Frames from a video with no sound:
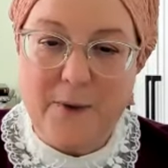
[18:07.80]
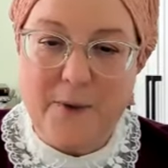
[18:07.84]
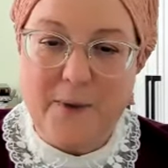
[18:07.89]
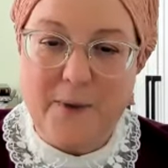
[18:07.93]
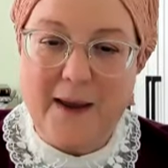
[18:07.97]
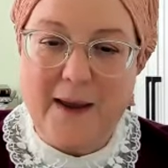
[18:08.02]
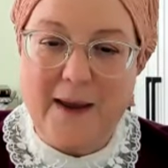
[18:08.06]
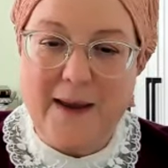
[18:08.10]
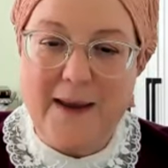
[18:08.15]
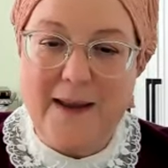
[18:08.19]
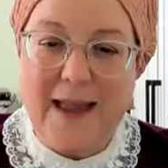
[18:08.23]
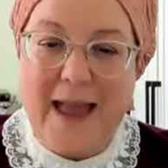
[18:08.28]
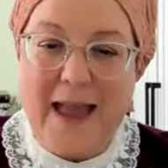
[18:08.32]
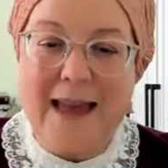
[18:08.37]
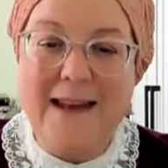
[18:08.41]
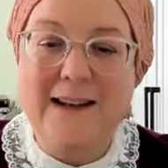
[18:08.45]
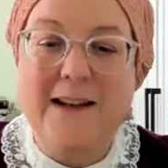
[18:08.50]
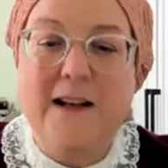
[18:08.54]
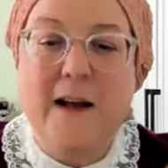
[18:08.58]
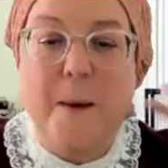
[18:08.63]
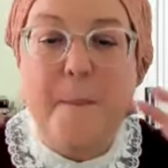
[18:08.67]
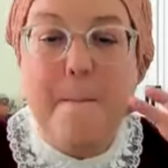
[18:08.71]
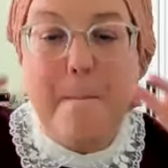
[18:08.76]
okay,
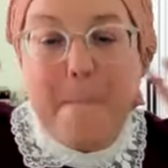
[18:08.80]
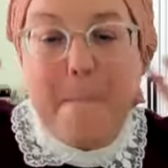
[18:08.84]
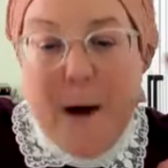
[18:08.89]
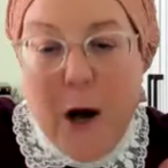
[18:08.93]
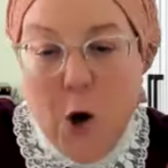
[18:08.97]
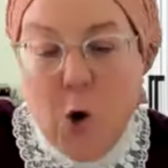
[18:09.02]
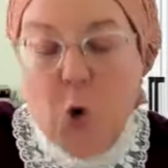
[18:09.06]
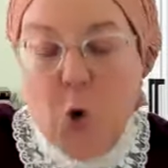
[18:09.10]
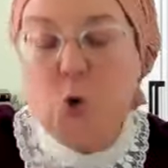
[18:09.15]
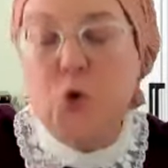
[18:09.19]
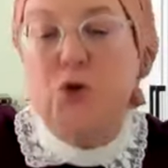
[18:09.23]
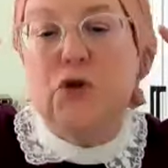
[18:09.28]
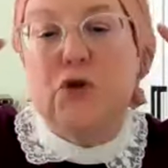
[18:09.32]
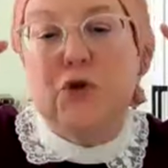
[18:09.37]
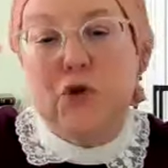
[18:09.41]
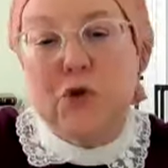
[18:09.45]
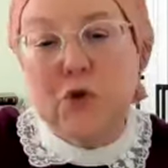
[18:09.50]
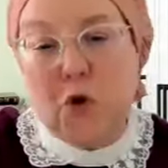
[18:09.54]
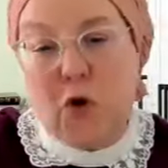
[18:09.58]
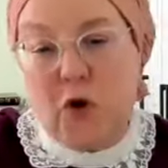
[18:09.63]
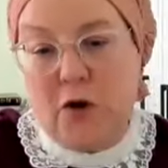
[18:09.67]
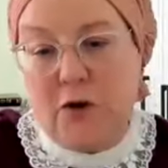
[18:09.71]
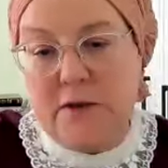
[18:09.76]
and compose
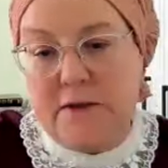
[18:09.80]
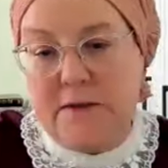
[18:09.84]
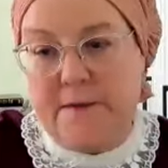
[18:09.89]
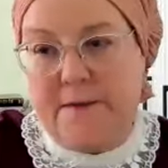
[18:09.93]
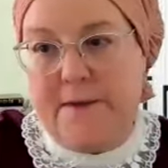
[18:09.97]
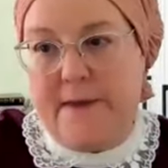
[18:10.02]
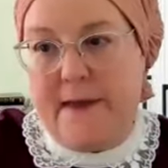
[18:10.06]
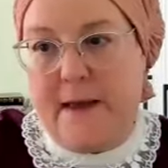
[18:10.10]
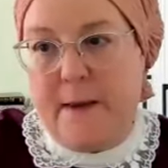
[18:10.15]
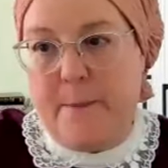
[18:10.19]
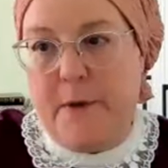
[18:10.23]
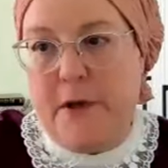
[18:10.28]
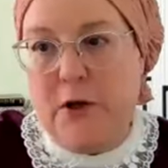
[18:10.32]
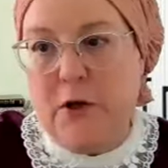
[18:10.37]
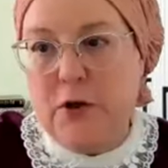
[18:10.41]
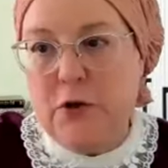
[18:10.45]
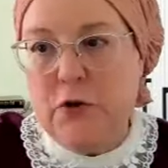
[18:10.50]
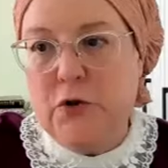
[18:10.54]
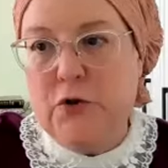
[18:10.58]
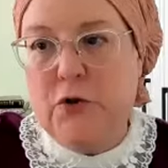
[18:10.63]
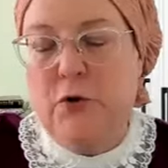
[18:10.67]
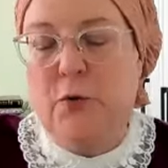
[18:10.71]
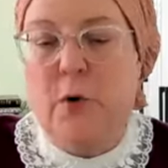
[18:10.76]
songs of them
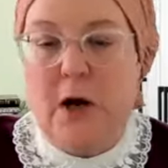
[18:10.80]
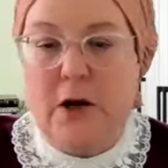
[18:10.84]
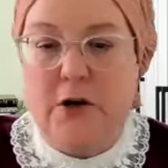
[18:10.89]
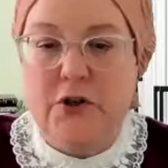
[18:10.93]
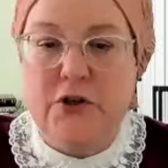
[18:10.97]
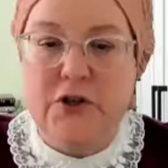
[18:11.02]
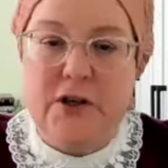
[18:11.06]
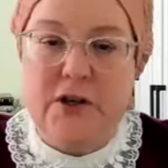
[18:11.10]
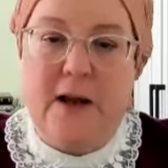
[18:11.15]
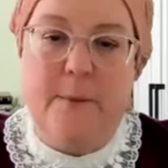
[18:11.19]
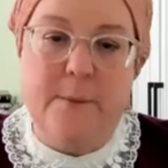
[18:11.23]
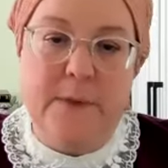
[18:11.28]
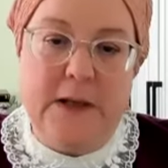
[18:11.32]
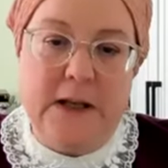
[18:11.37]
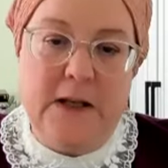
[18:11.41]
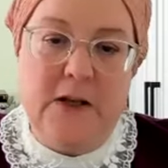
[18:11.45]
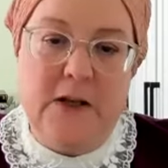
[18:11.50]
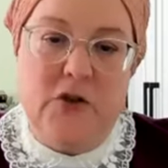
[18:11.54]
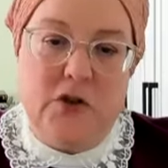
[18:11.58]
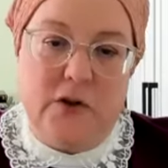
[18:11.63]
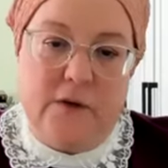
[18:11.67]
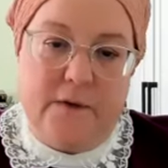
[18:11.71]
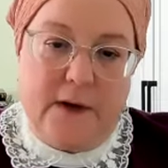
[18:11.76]
to Hashem,
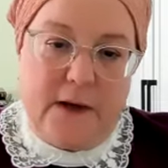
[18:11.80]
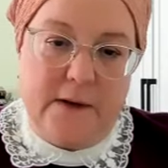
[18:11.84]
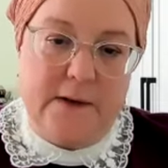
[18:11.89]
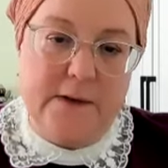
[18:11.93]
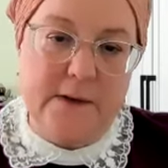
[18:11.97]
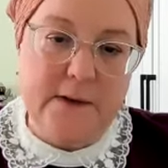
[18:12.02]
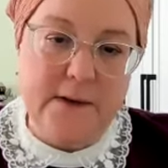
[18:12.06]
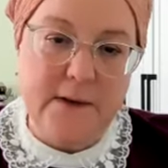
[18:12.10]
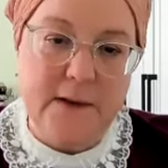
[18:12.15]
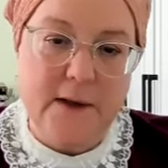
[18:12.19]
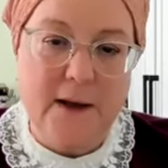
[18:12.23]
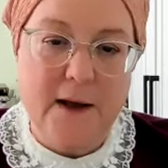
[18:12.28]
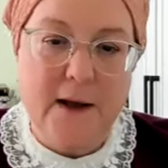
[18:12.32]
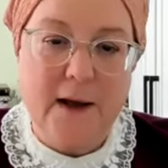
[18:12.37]
each of us.